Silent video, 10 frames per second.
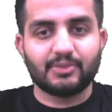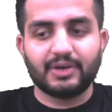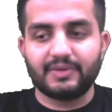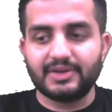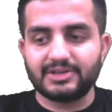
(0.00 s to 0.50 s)
a
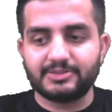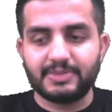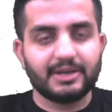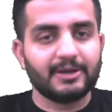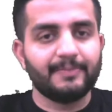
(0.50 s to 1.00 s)
motivational
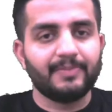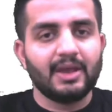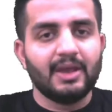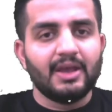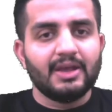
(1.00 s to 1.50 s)
speaker.
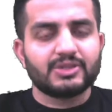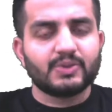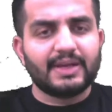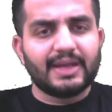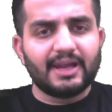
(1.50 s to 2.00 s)

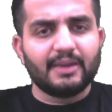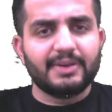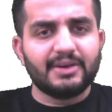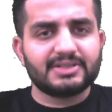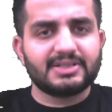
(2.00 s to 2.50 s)
So I take up
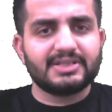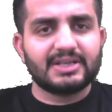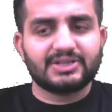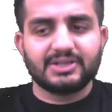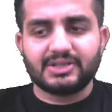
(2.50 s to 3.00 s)
industry
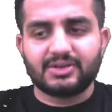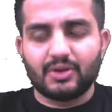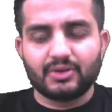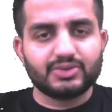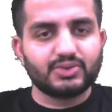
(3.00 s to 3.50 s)
sessions. I
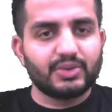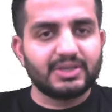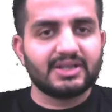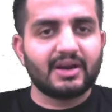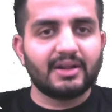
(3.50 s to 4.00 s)
talk to
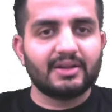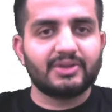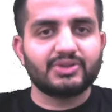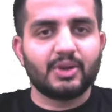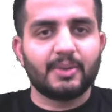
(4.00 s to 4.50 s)
students regarding their
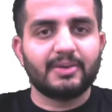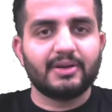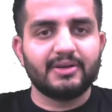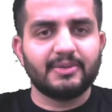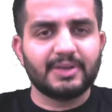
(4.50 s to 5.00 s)
job,
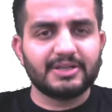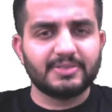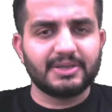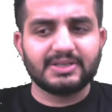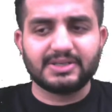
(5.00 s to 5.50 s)
career
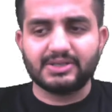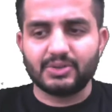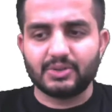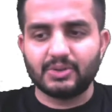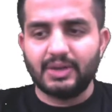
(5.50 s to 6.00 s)
placements.
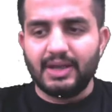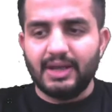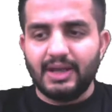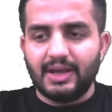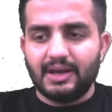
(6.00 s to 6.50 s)
So
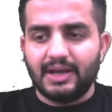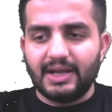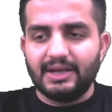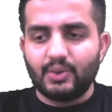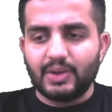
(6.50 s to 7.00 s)

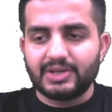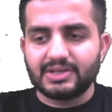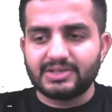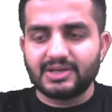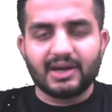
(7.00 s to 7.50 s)
any
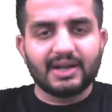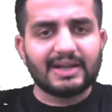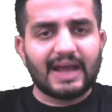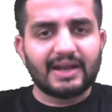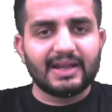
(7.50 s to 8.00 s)
questions regarding
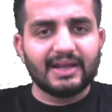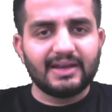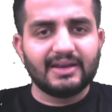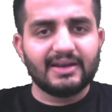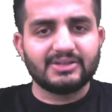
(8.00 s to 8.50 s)
that
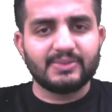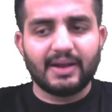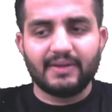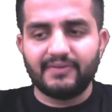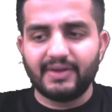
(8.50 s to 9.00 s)
area as
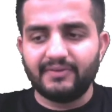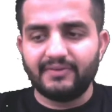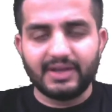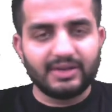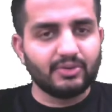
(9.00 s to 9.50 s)
well, feel
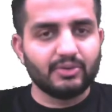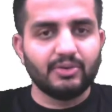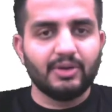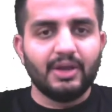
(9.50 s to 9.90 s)
free to